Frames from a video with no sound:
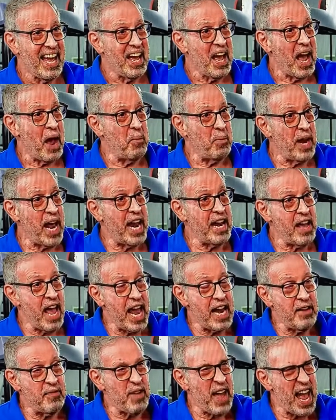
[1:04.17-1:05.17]
And
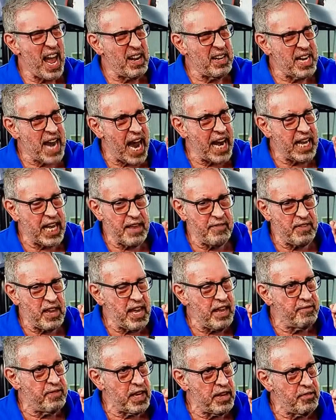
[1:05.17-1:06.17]

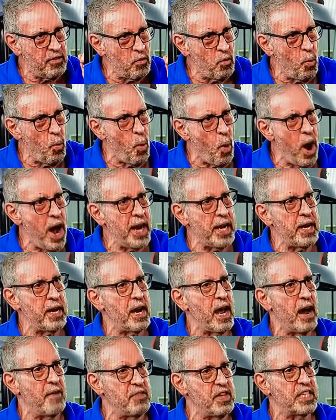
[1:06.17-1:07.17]
if even one
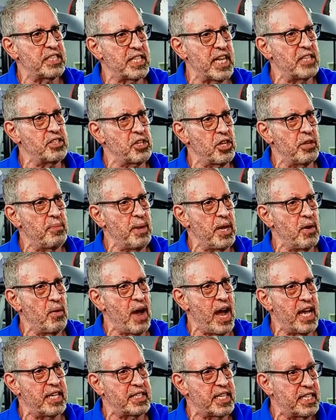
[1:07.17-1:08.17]
of the essential
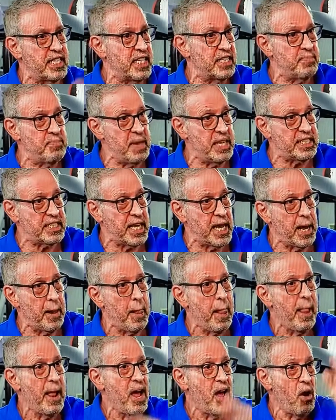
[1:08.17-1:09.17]
amino acids is missing,
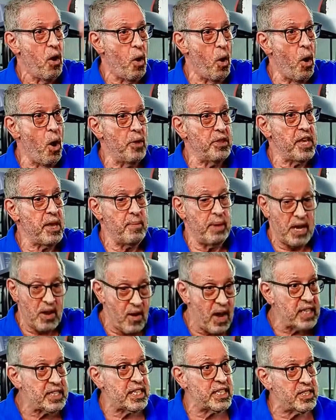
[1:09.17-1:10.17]
all the
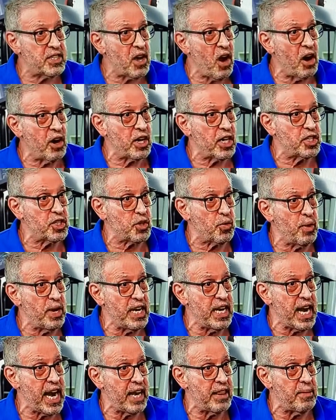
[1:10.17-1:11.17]
amino acids are
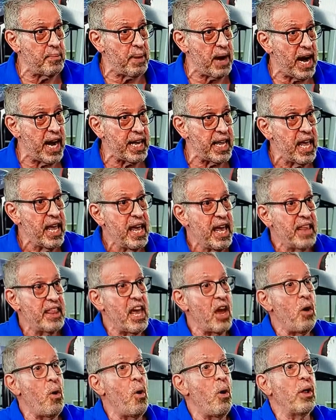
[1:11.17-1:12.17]
excreted out of the body.
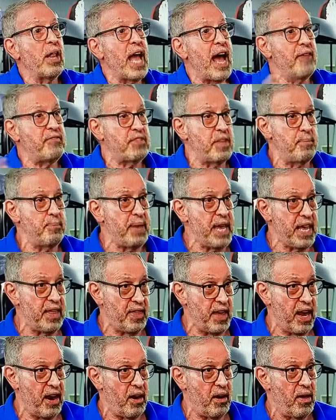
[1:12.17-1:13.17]
They all have to be
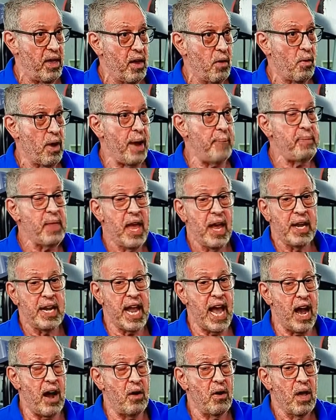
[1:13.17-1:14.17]
there, right?
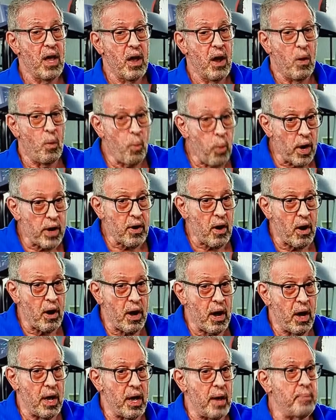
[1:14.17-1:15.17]
Now, what
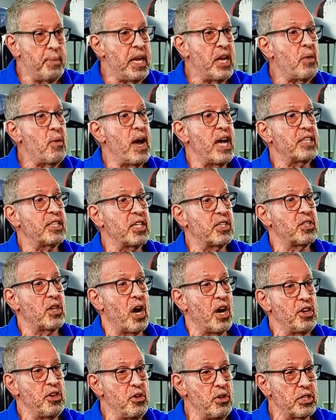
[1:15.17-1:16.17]
are amino acids
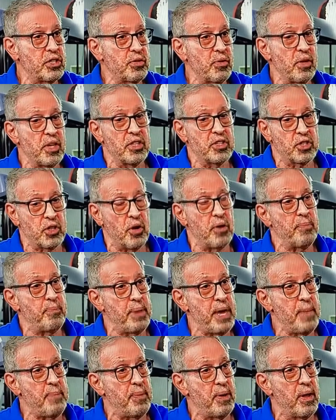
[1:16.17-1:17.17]
are useful in certain
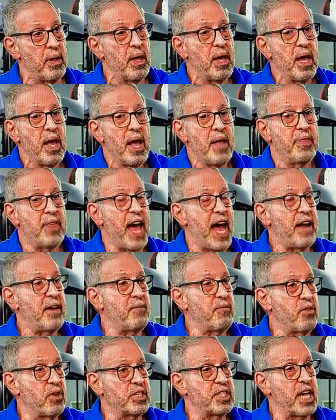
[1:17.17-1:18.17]
people that,
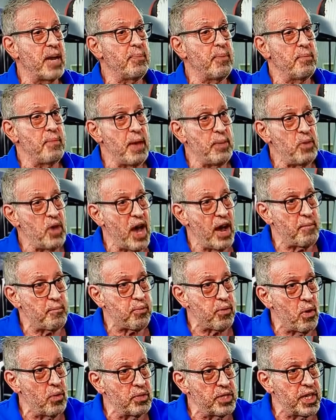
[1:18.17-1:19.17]
for example, maybe you have
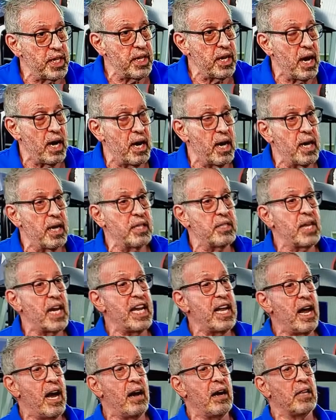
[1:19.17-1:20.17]
protein,
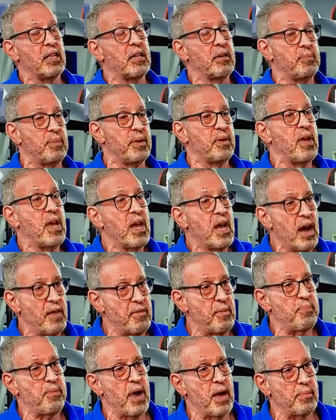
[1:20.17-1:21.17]
a little bit of
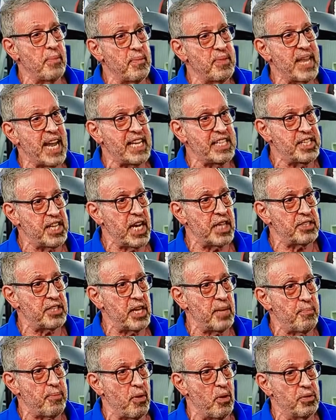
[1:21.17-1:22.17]
a problem
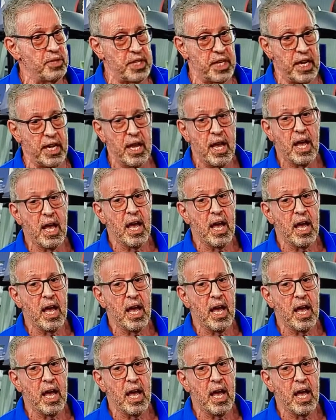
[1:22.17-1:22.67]
digesting protein.